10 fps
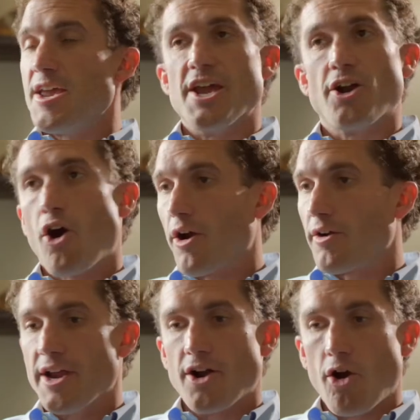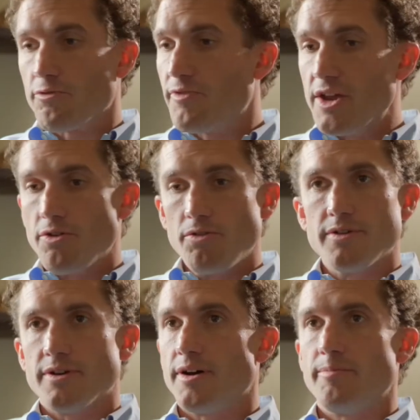In our
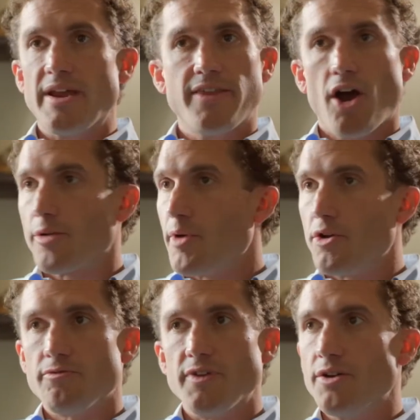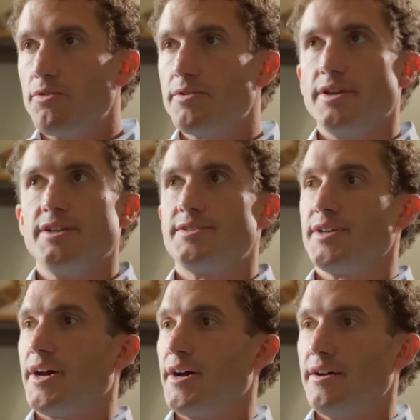field, being the automotive field,
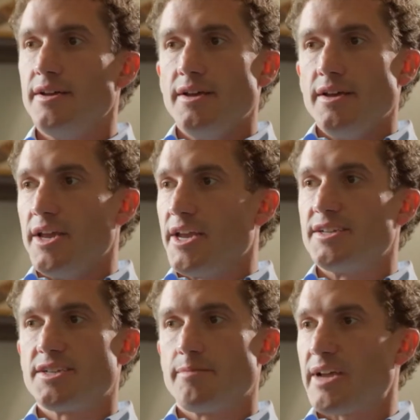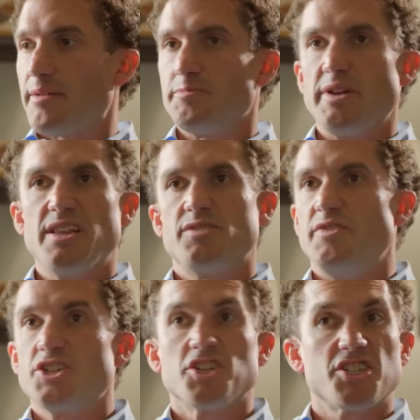it can sometimes be this
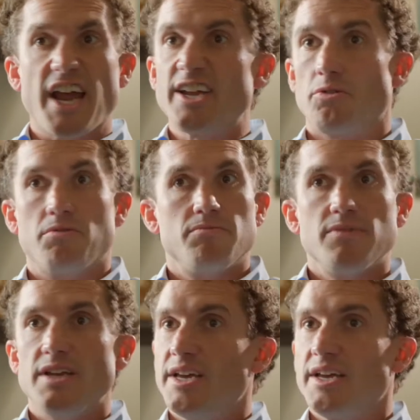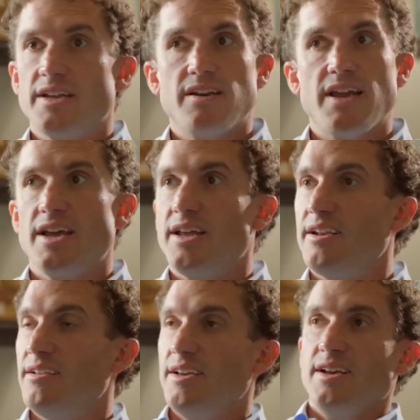vicious cycle,
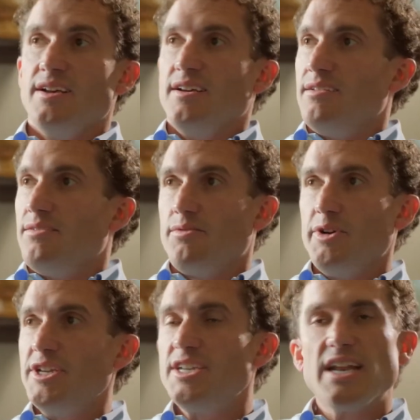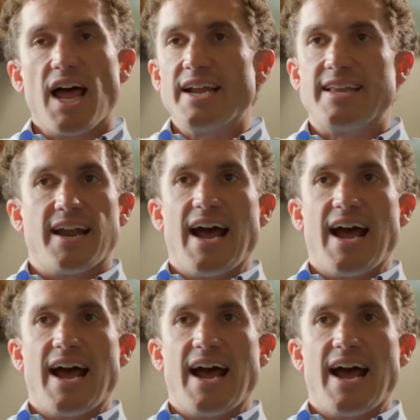and we just didn't like that.